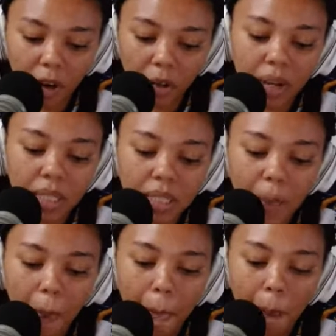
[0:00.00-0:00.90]
All right?
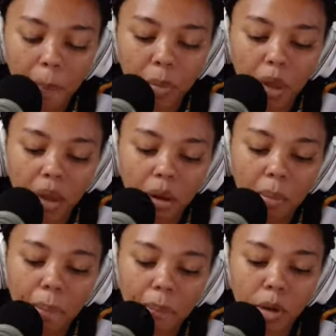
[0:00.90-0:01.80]

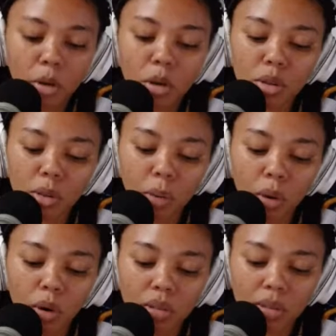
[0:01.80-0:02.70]
Payroll
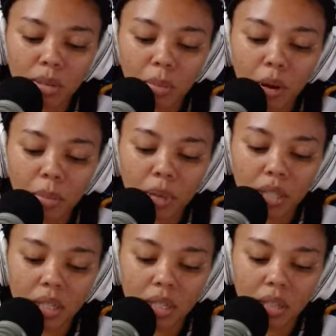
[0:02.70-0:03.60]
support to small
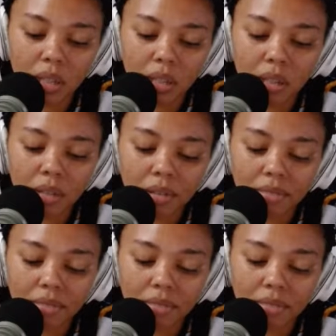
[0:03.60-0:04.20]
businesses.